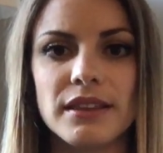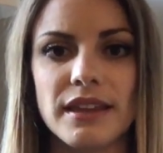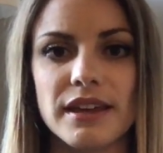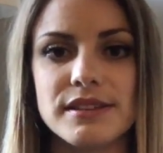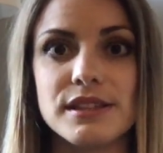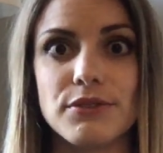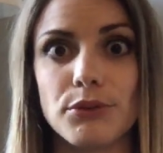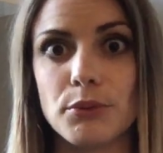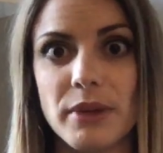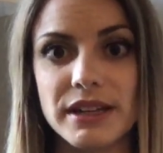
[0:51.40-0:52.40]
They sift
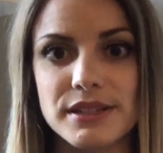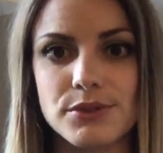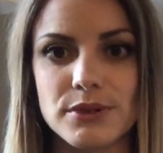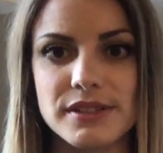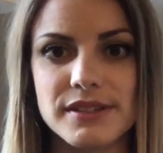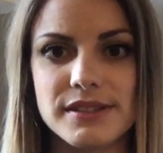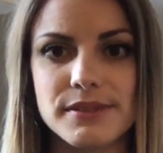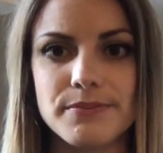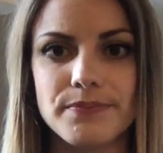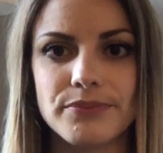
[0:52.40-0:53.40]
through many
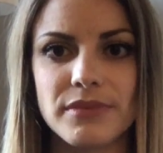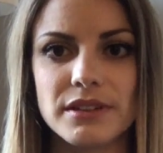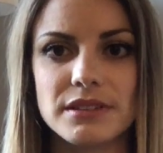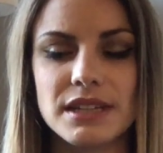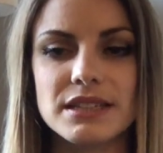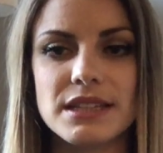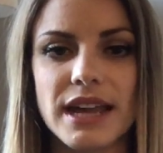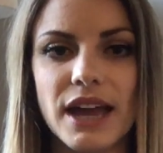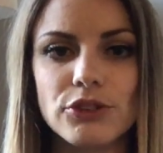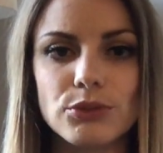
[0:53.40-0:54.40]
sources. To get to the
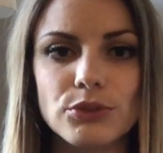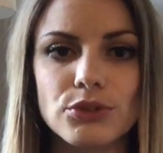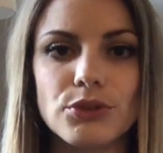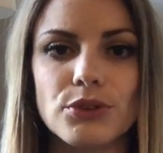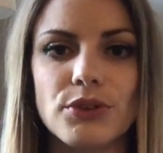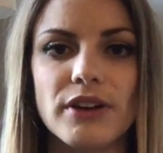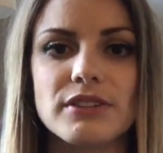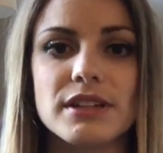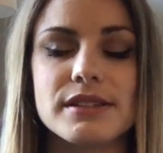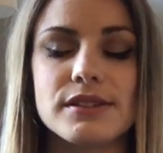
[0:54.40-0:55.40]
actual truth, you have
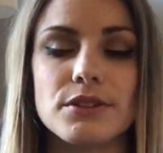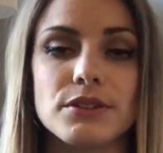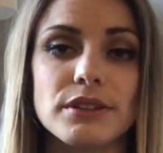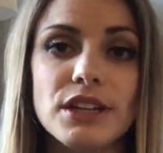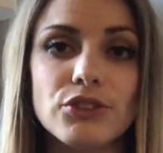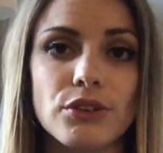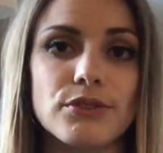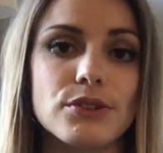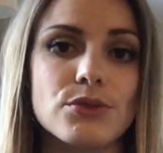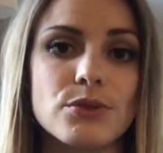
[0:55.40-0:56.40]
to consider the nature of
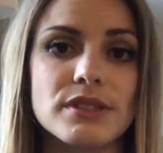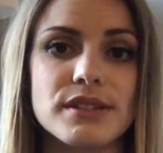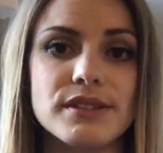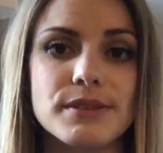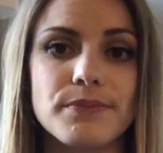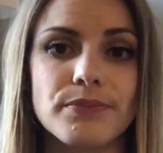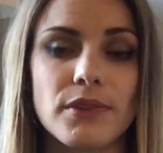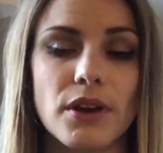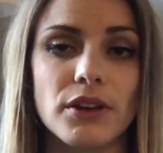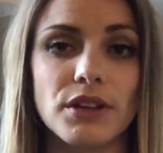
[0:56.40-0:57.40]
your sources.
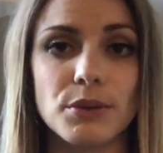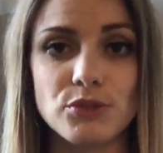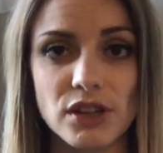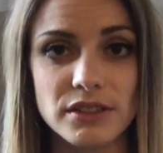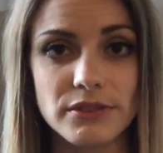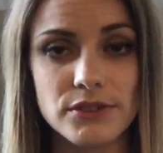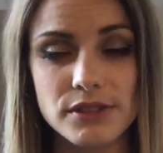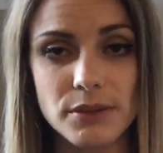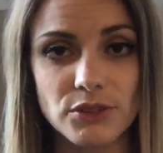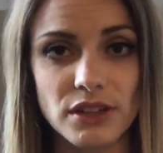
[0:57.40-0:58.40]
Are they objective or
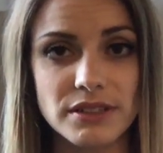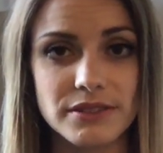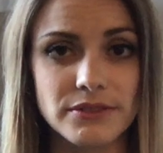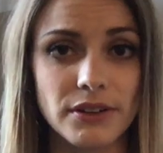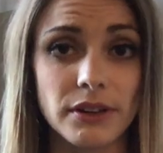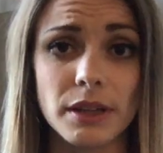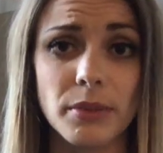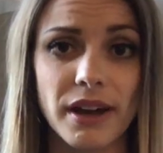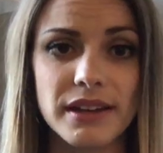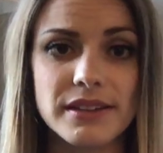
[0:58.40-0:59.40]
subjective? Are they
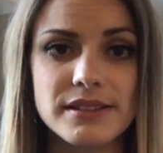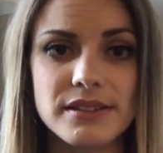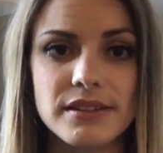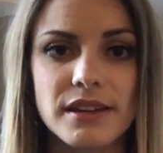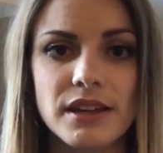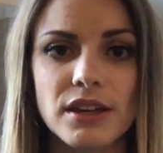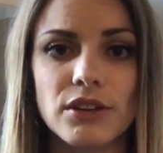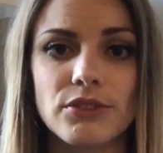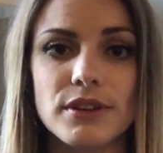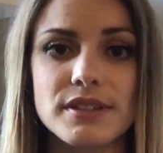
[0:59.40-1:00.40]
biased?
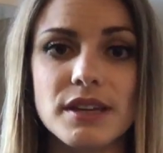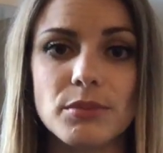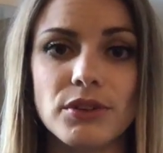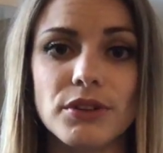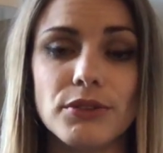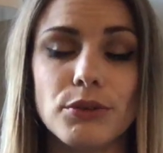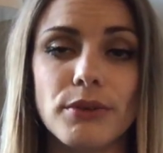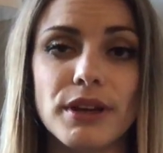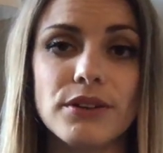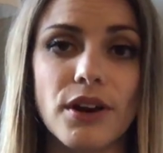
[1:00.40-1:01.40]
For example, if you
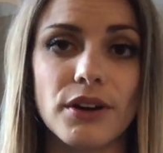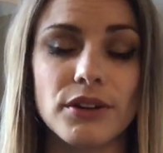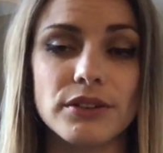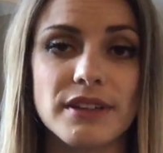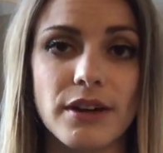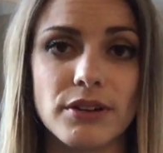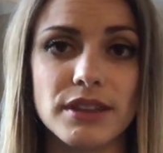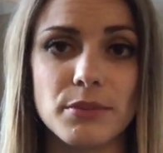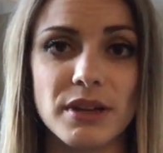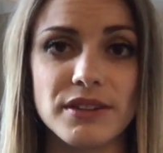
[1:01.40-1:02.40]
read an article touting
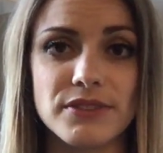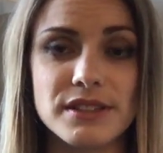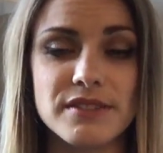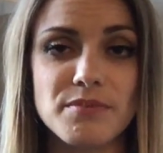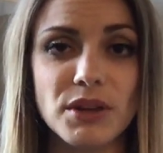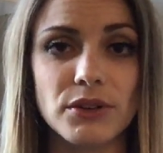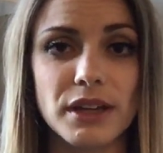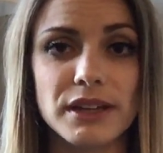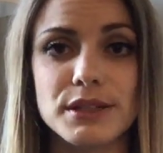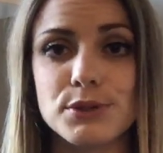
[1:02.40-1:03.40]
the benefits of milk
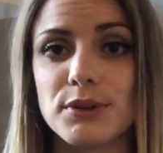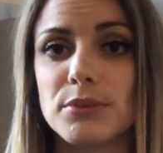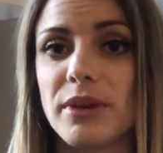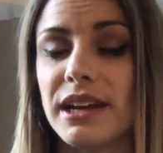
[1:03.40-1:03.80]
and it's written by